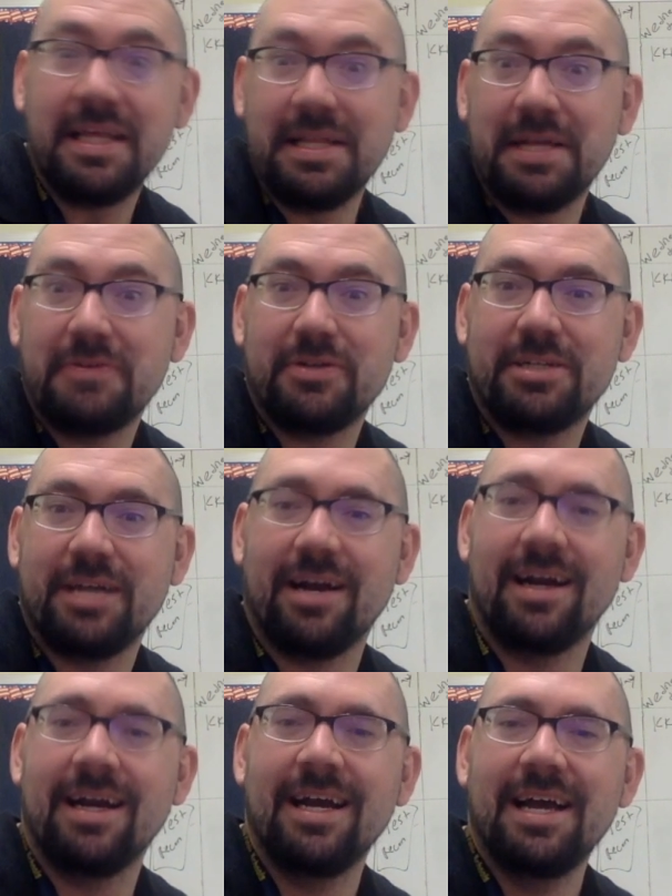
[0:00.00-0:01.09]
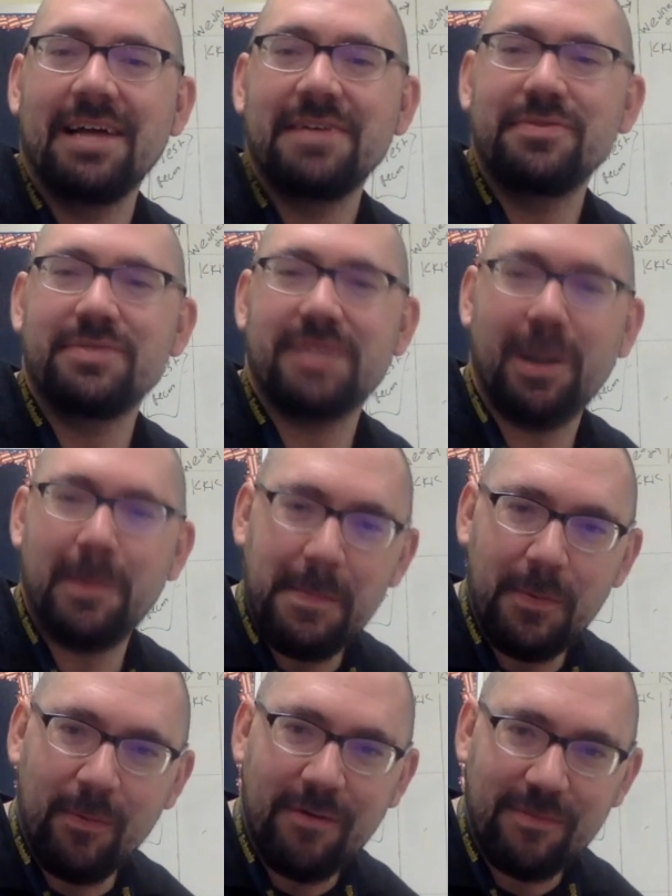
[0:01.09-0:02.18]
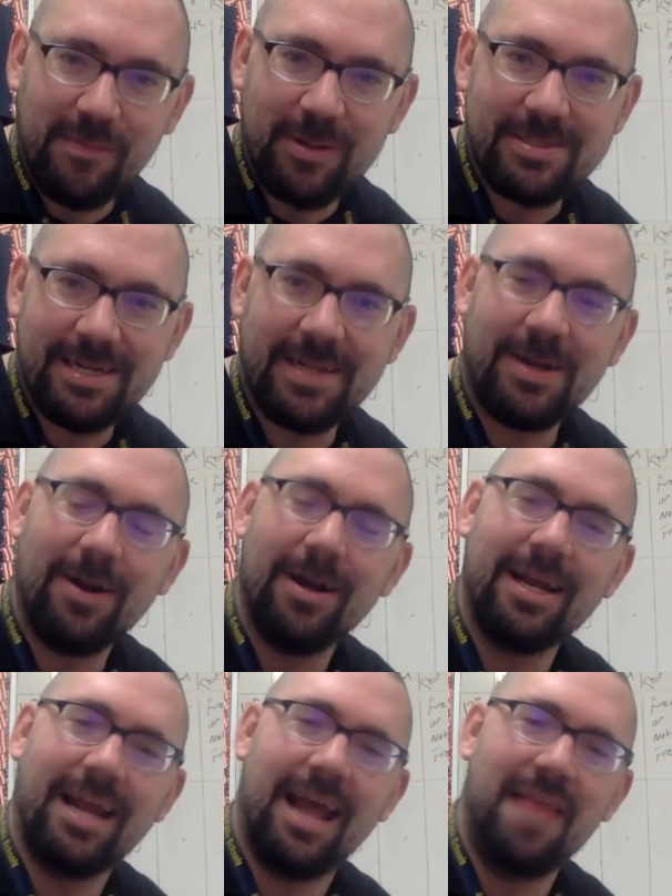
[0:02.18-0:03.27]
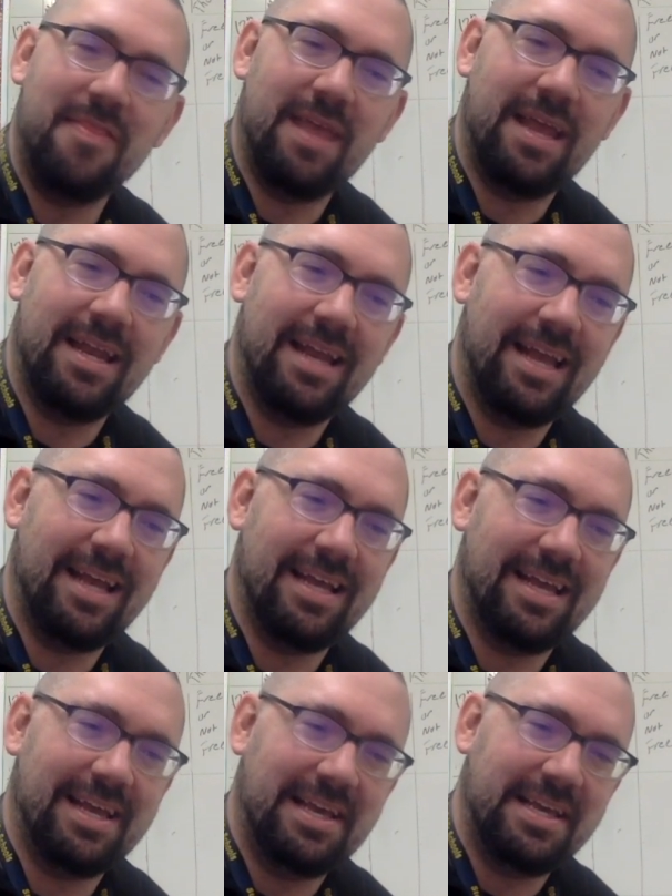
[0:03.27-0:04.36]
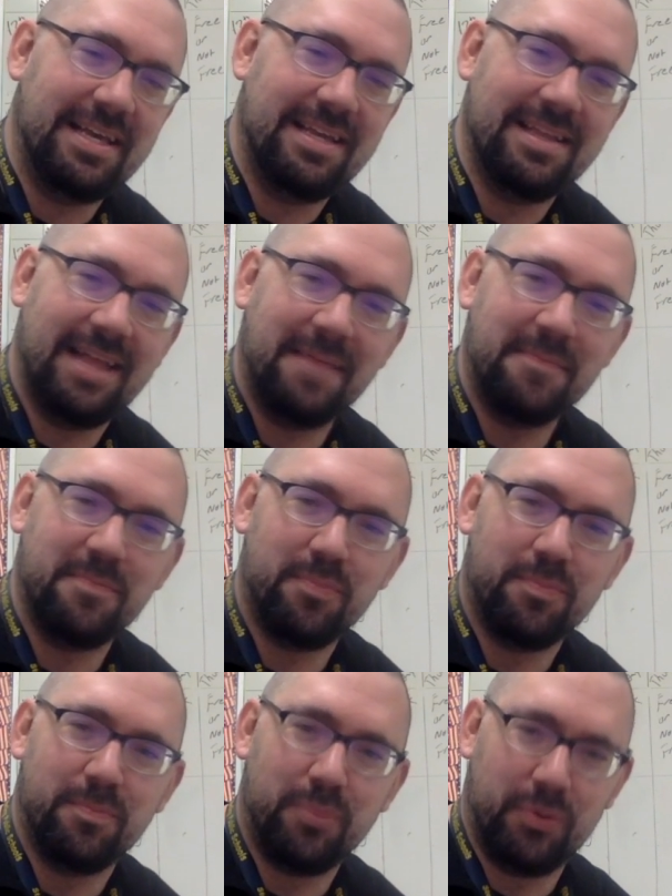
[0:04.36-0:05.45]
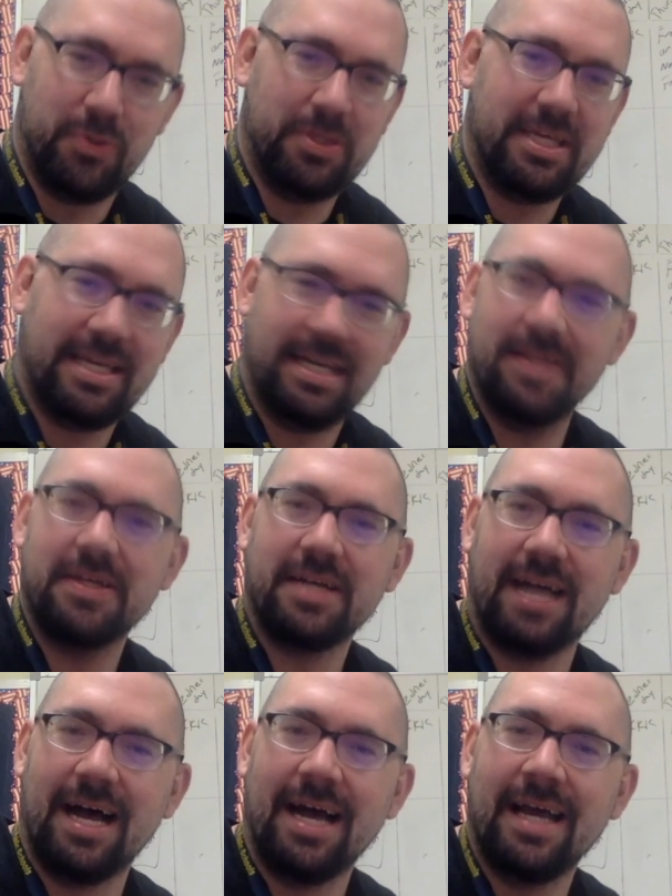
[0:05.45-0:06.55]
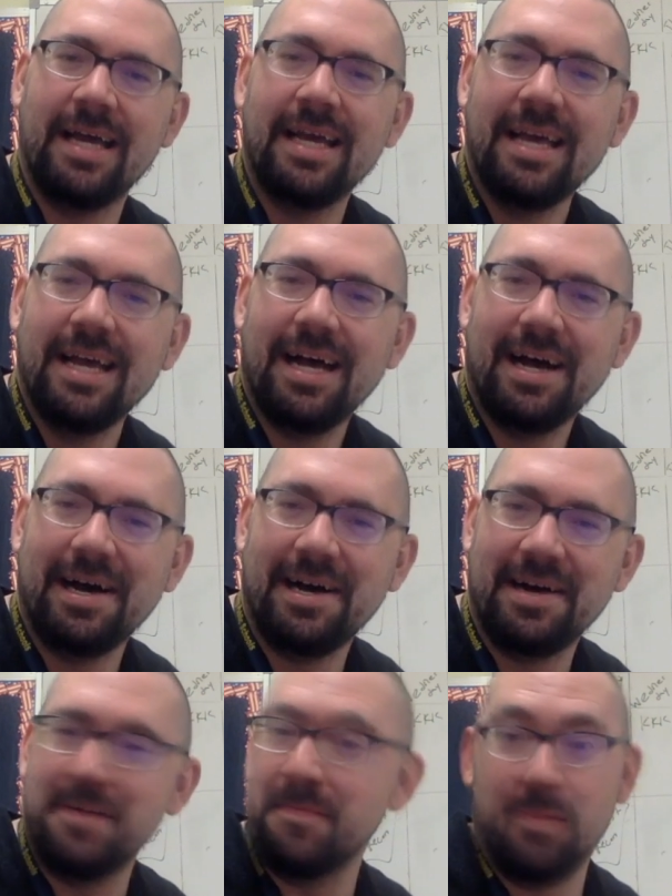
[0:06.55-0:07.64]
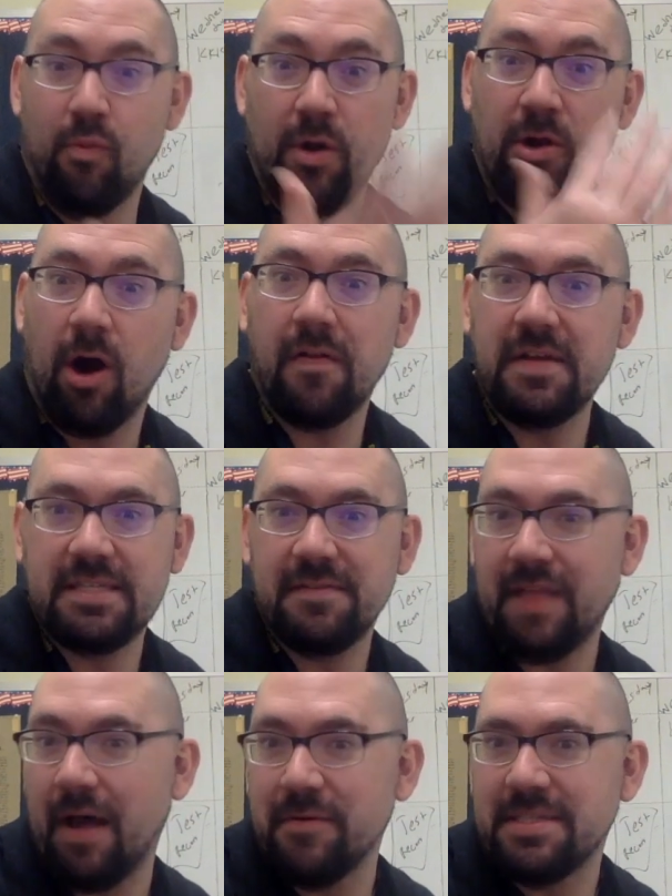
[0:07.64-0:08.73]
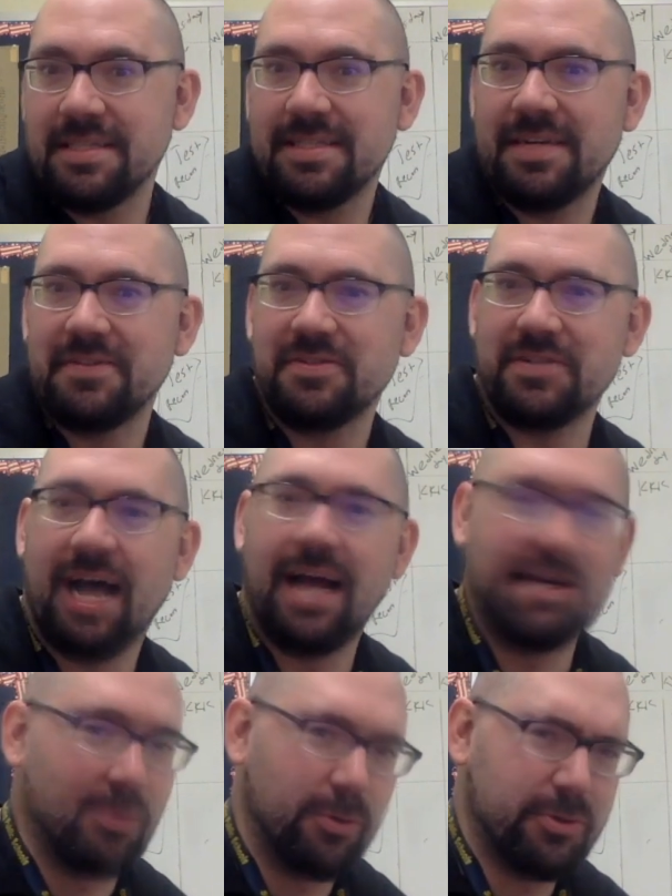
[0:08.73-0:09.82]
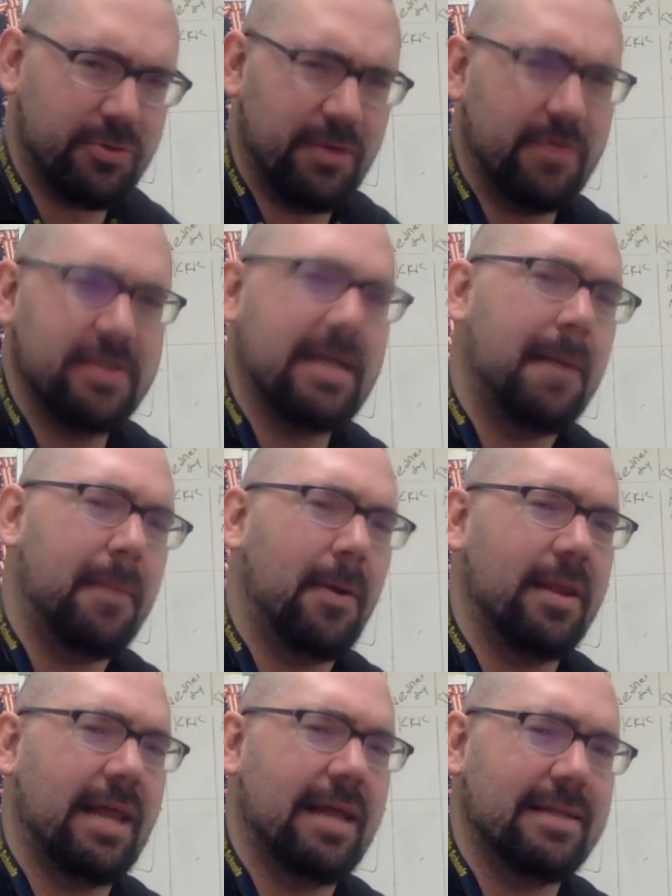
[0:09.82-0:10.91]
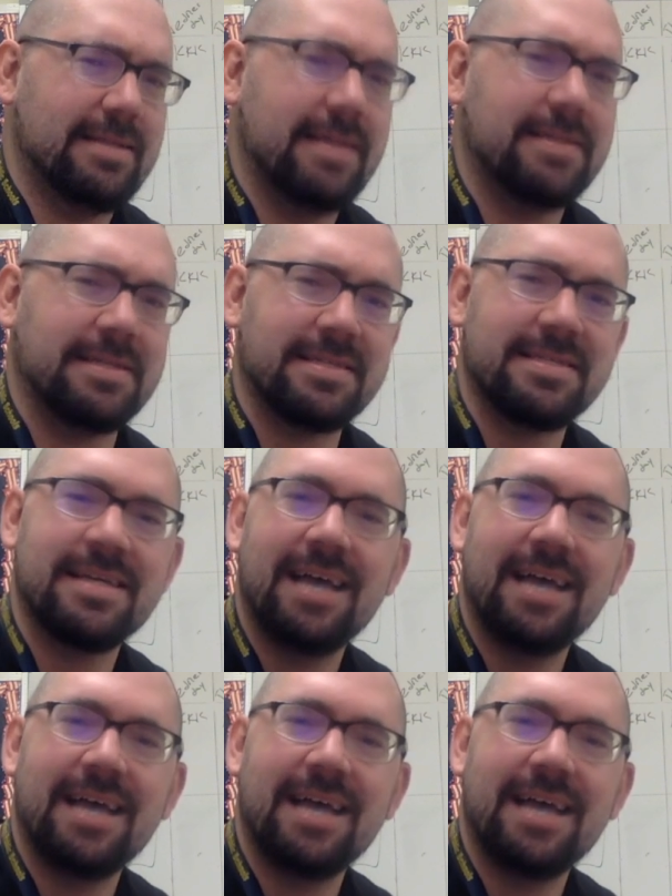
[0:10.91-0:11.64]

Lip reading: electric chair to scare people away from alternating current, and then they brutally kill a guy, regardless if that was the sentence or not. Torturing was not part of that sentence.